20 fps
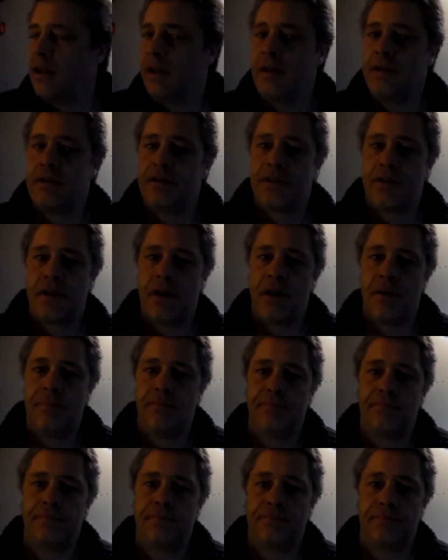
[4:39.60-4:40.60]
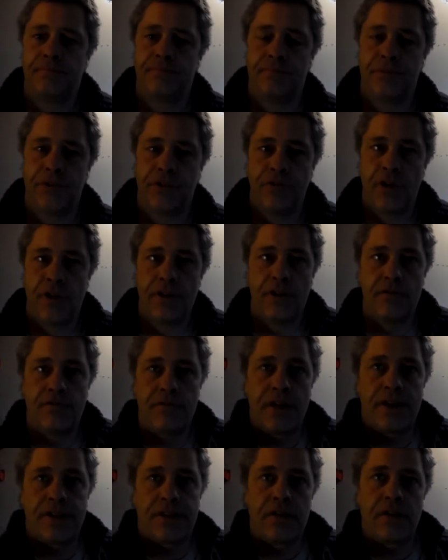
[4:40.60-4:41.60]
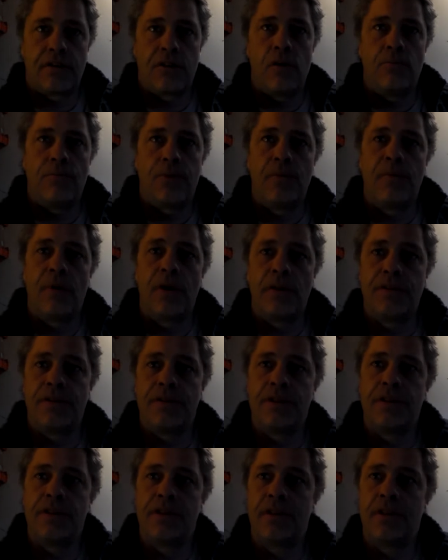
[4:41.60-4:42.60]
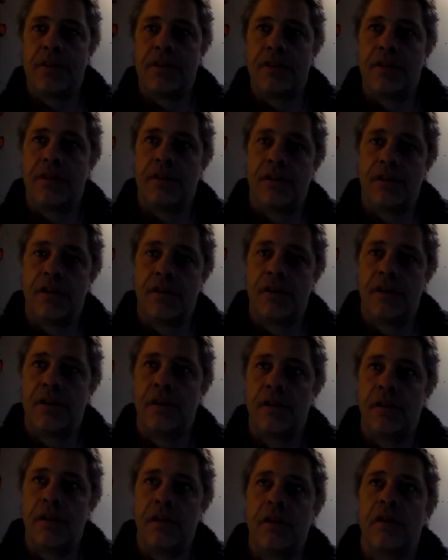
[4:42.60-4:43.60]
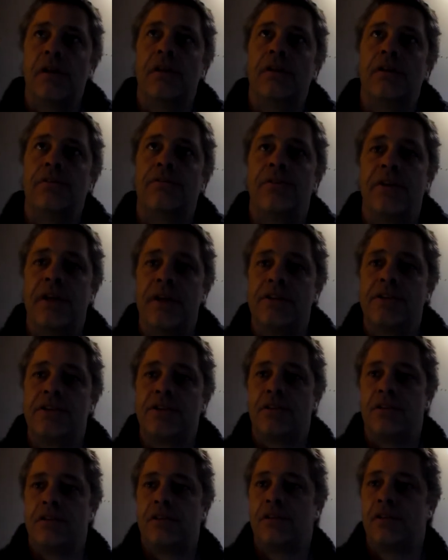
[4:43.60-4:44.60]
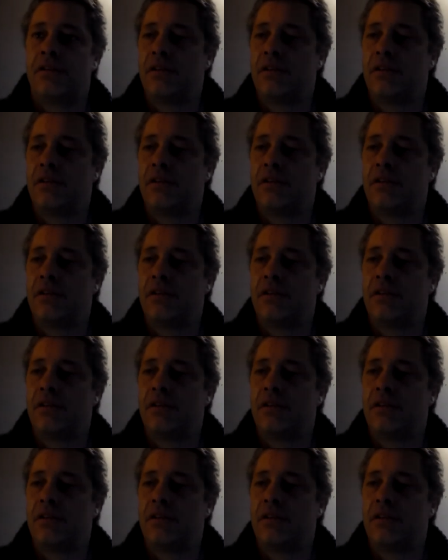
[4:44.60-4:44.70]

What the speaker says: is you run the risk of compromising the finish.